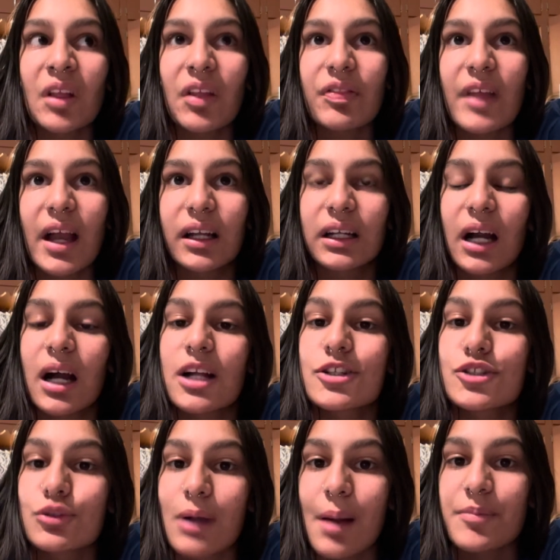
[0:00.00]
that got
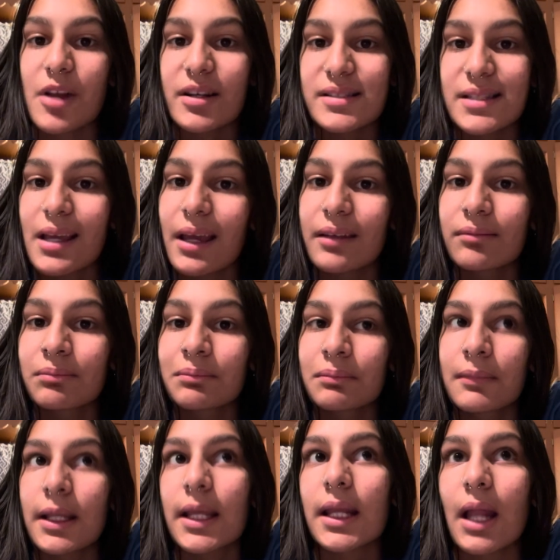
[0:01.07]
dropped on his head
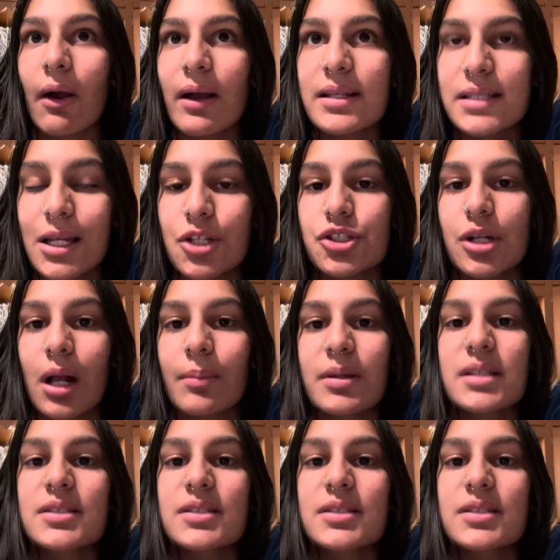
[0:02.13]
and now has head trauma,